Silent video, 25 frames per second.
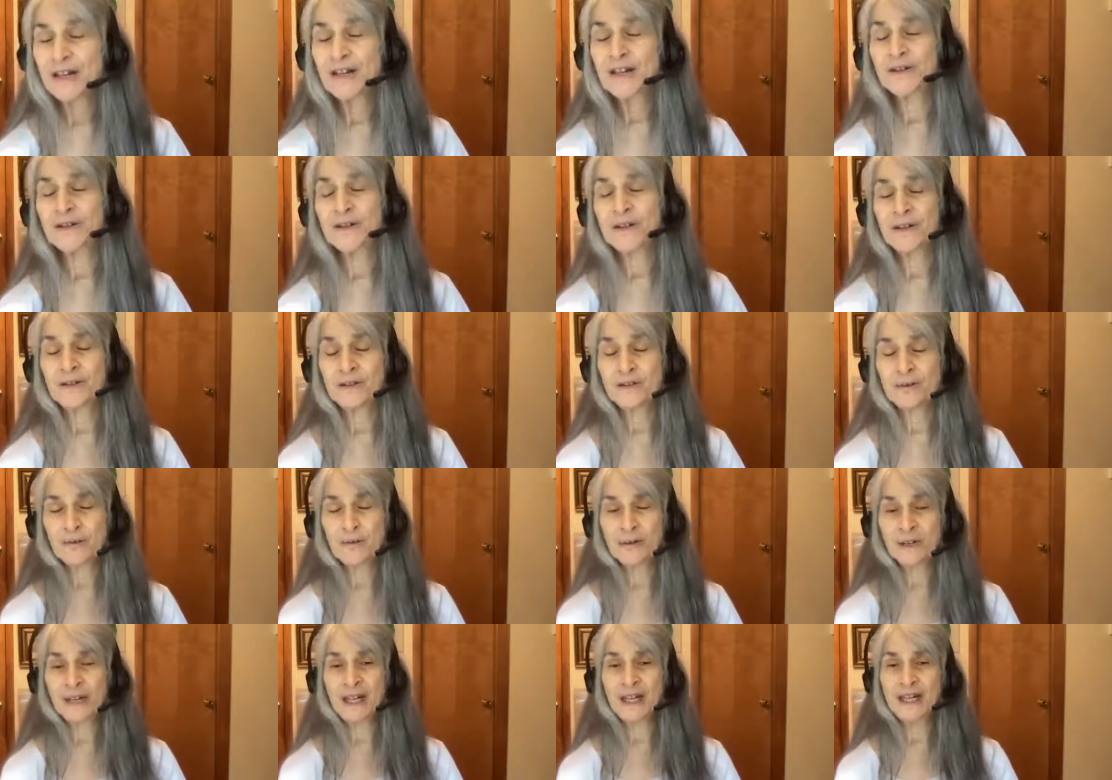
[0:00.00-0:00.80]
So I was
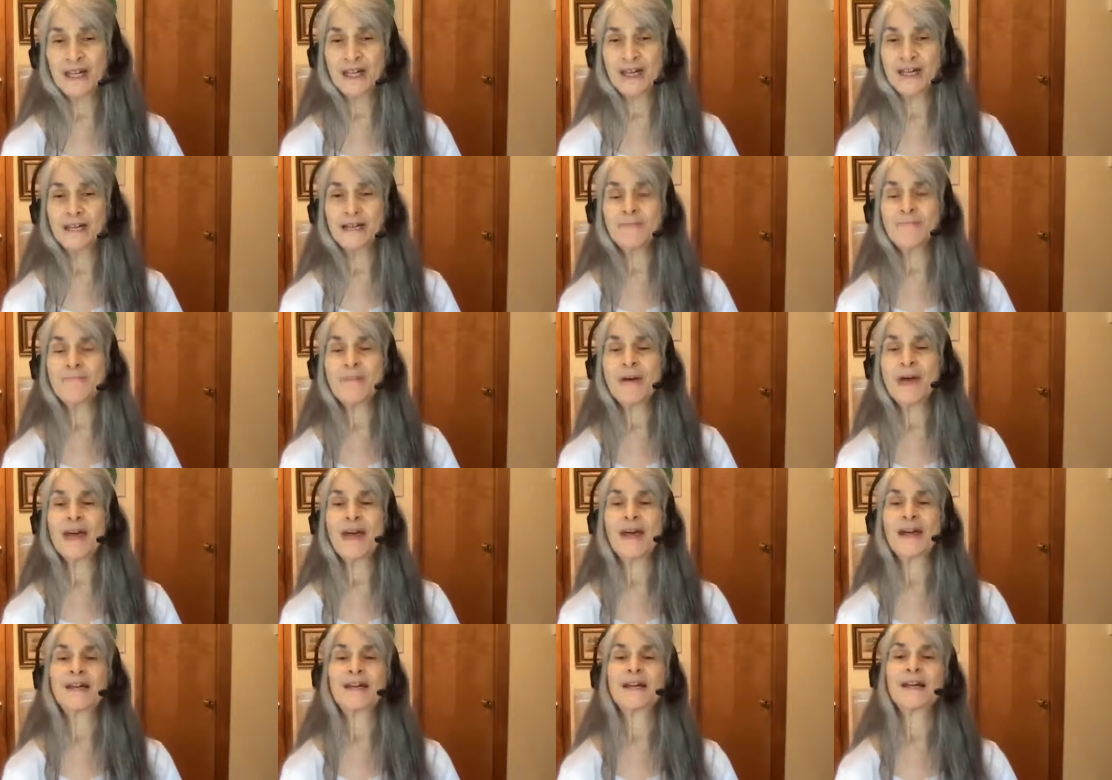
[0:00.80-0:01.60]
working on a
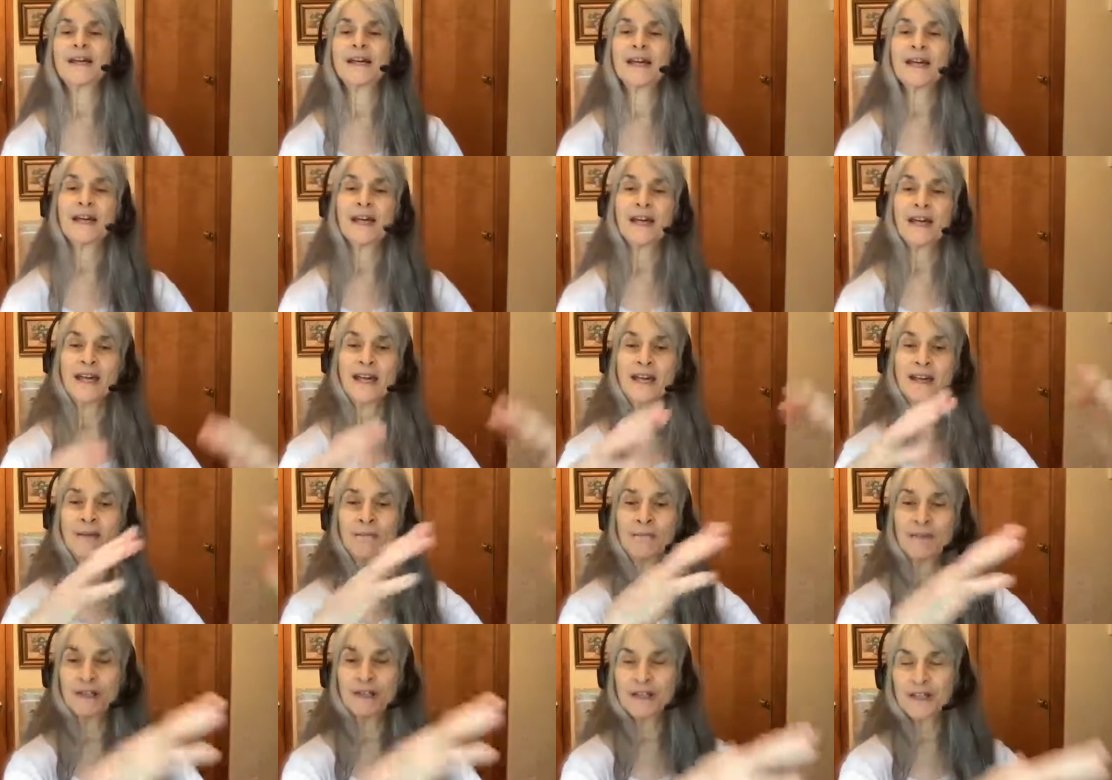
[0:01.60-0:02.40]
bed
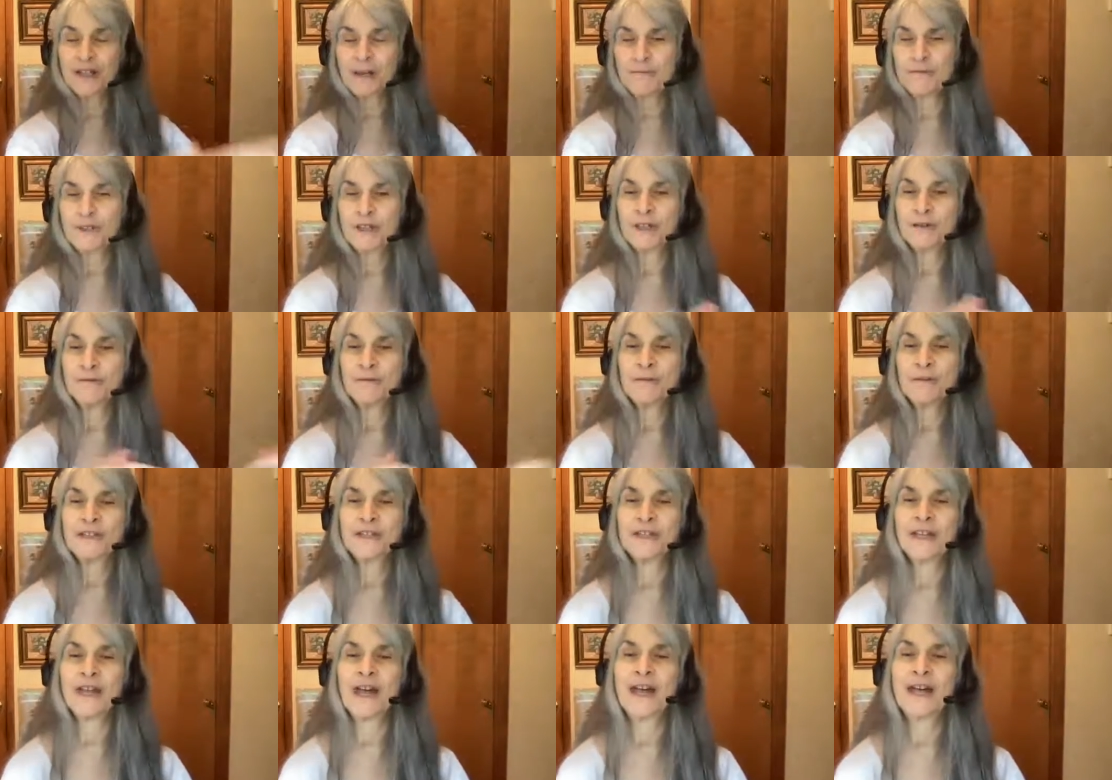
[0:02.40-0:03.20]
and my subject
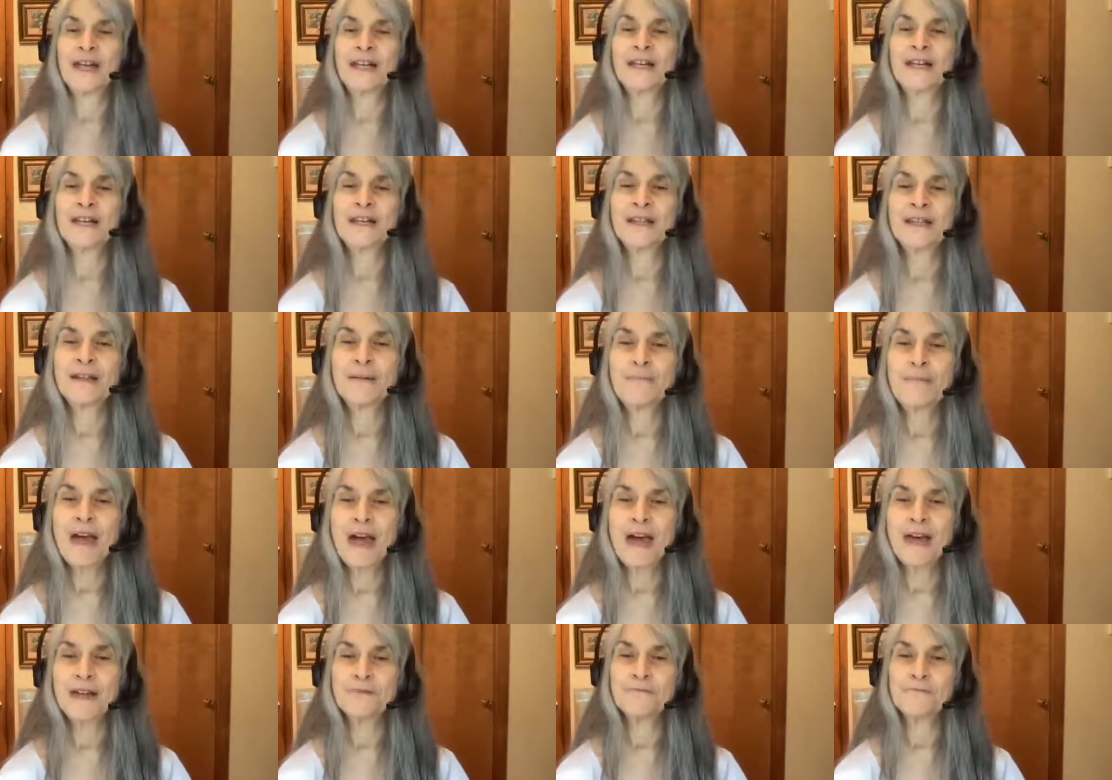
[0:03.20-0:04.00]
was lying on the
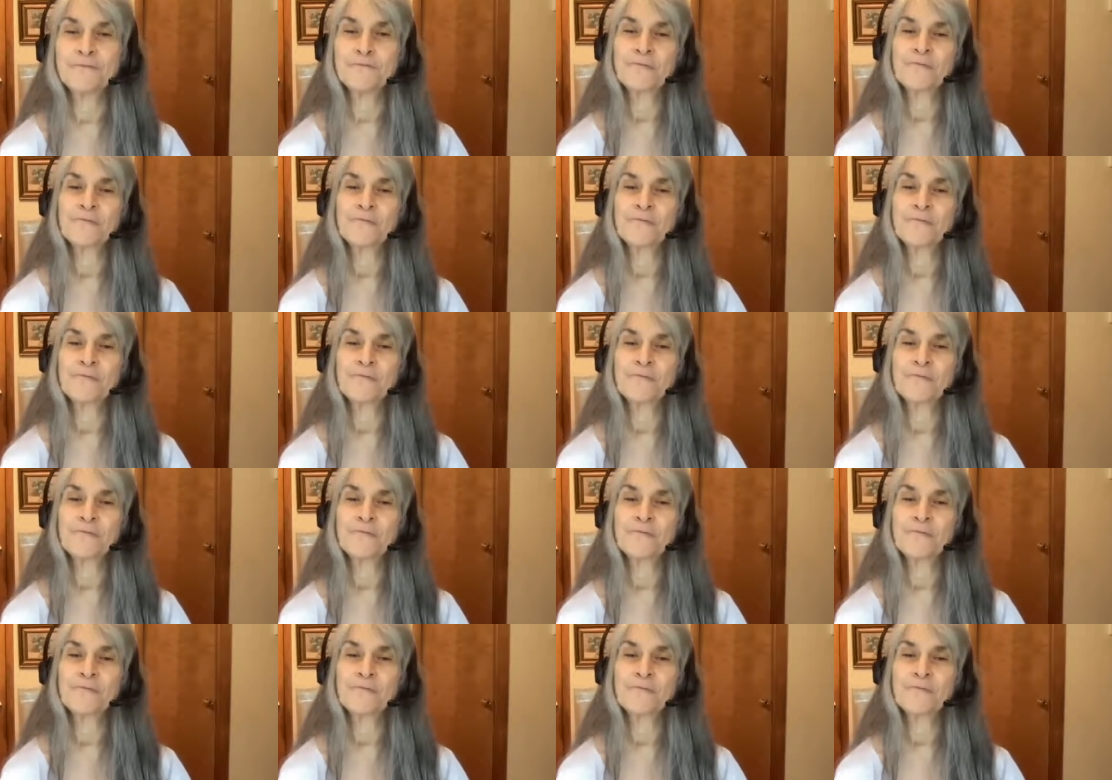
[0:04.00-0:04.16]
bed.